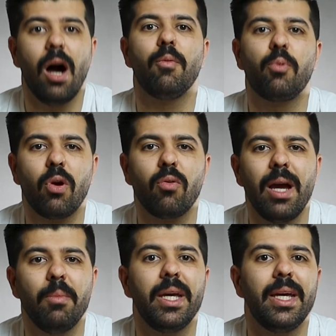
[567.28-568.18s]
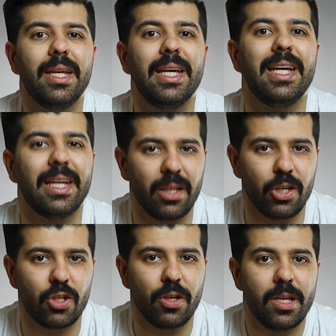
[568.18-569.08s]
of a program in
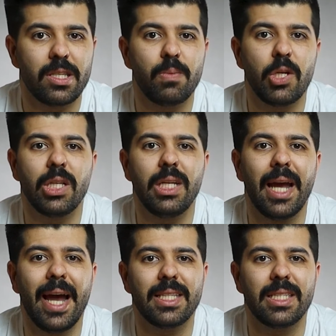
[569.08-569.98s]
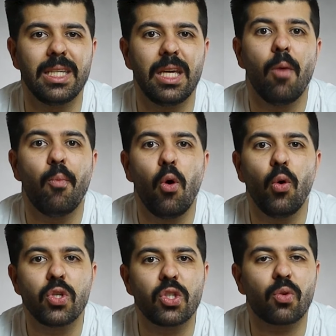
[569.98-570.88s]
English, especially at the
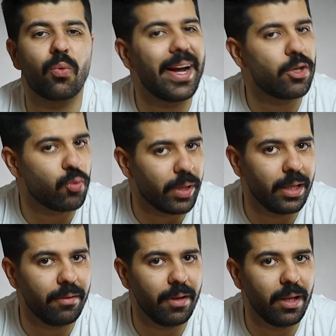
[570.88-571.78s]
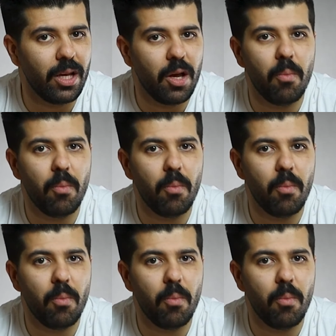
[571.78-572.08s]
postgraduate level.